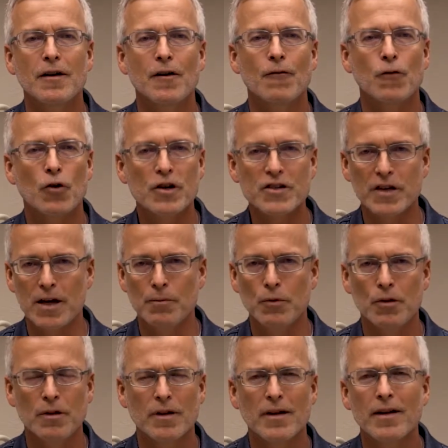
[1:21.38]
For
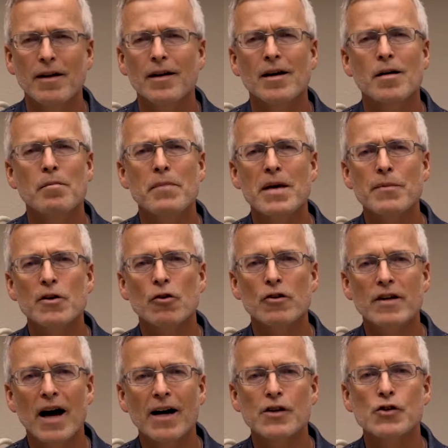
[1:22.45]
example, maybe you're
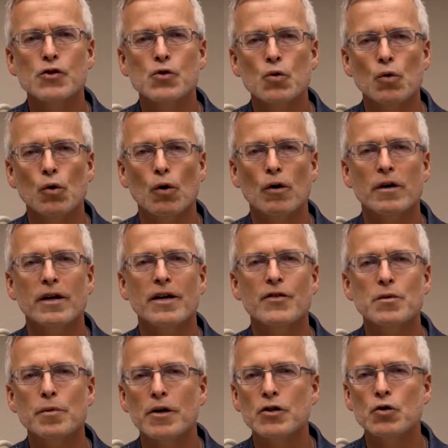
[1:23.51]
not sure if
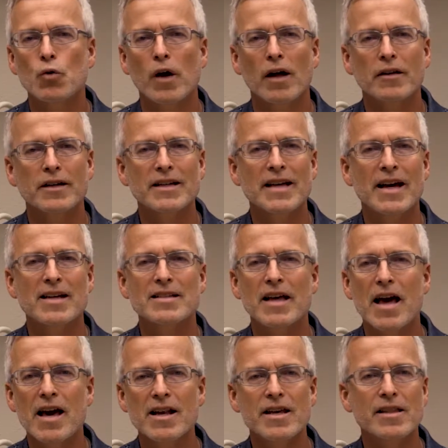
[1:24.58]
spirituality has
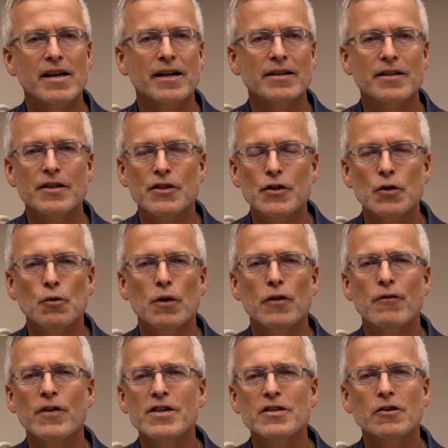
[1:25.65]
anything to do
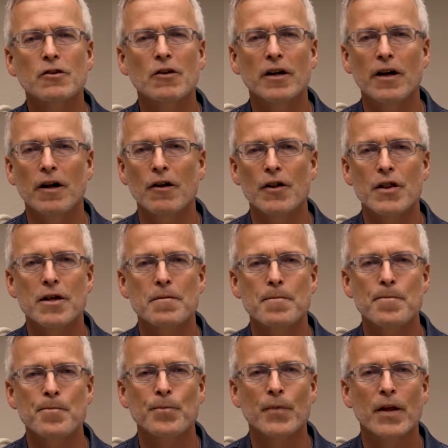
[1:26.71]
with physical health.
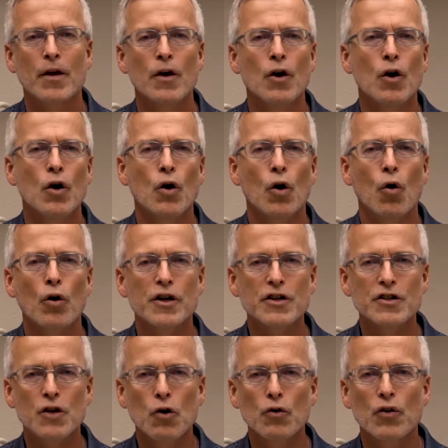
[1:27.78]
Or you
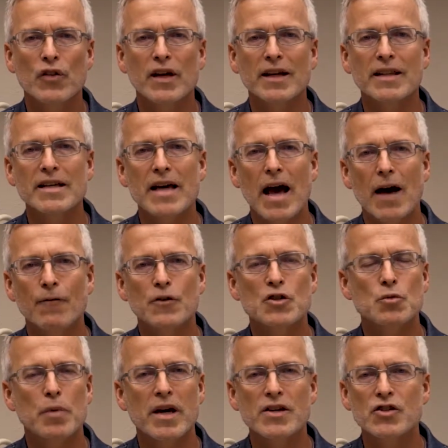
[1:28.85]
don't think the
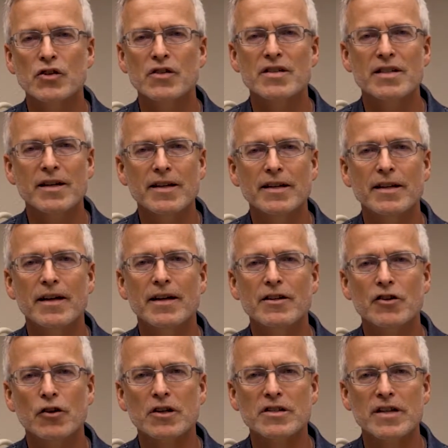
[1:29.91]
average patient sitting in
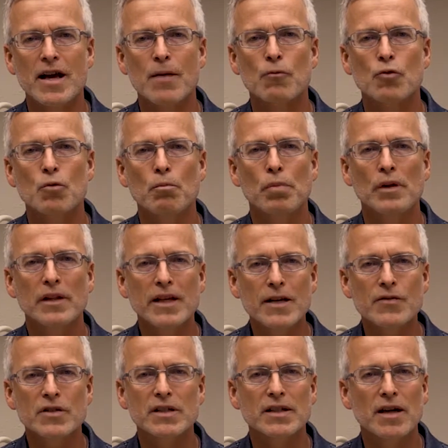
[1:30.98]
your exam room
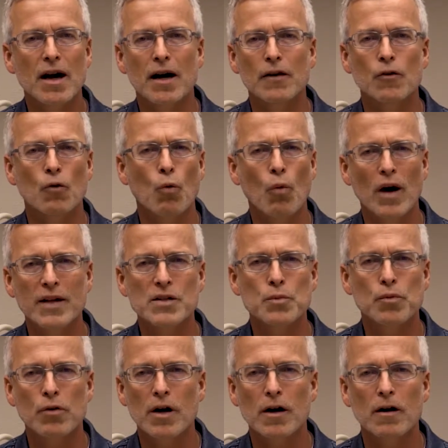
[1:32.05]
believes in God or wants
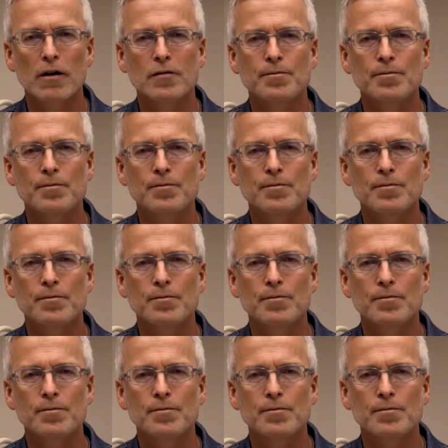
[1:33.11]
prayer.